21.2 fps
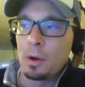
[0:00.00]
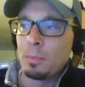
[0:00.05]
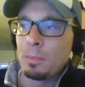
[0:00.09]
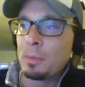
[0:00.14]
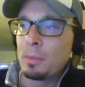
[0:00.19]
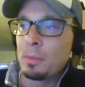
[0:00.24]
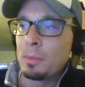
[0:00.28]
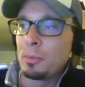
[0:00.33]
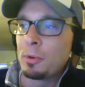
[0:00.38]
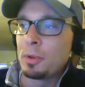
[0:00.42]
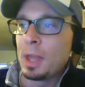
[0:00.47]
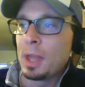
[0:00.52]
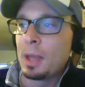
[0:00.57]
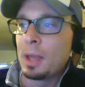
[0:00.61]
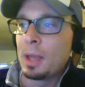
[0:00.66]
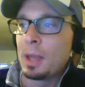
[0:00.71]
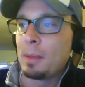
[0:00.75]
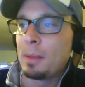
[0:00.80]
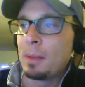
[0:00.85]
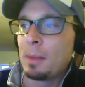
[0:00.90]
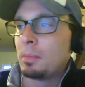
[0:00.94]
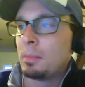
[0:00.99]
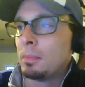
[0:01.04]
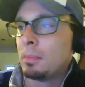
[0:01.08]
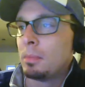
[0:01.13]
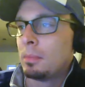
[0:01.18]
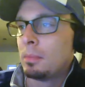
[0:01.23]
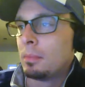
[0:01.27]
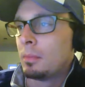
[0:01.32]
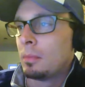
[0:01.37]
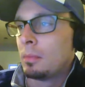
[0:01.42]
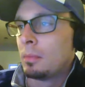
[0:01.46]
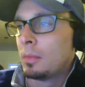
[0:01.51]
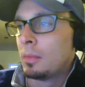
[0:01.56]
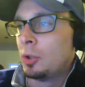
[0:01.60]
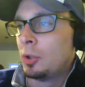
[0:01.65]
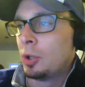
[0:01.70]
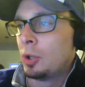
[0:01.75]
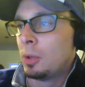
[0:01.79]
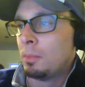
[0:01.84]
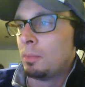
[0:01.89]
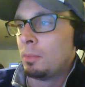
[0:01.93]
remember that, but
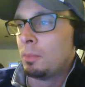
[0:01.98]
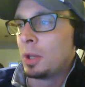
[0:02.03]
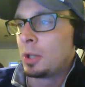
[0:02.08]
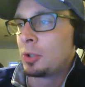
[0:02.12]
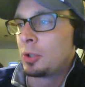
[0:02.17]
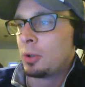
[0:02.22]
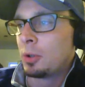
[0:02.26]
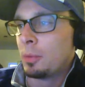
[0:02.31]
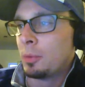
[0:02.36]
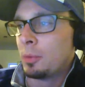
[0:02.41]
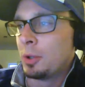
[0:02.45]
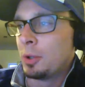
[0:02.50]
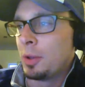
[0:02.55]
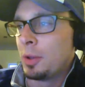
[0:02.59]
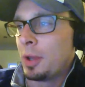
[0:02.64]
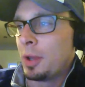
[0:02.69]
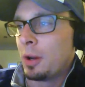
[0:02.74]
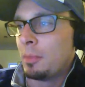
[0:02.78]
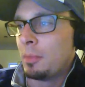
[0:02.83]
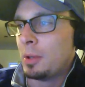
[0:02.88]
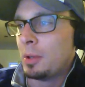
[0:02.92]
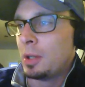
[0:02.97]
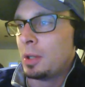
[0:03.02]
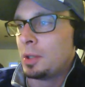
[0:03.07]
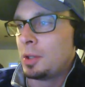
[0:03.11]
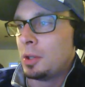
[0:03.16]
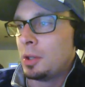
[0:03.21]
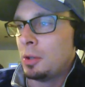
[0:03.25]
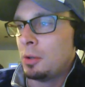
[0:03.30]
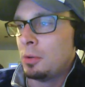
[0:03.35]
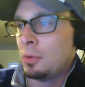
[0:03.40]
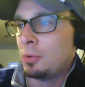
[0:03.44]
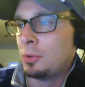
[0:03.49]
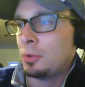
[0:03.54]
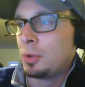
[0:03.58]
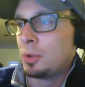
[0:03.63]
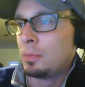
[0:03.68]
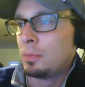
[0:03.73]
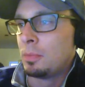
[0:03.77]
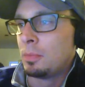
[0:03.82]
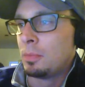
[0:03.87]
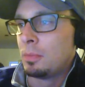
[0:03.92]
you can picture it when you're there. I mean, it's
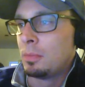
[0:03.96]
huge.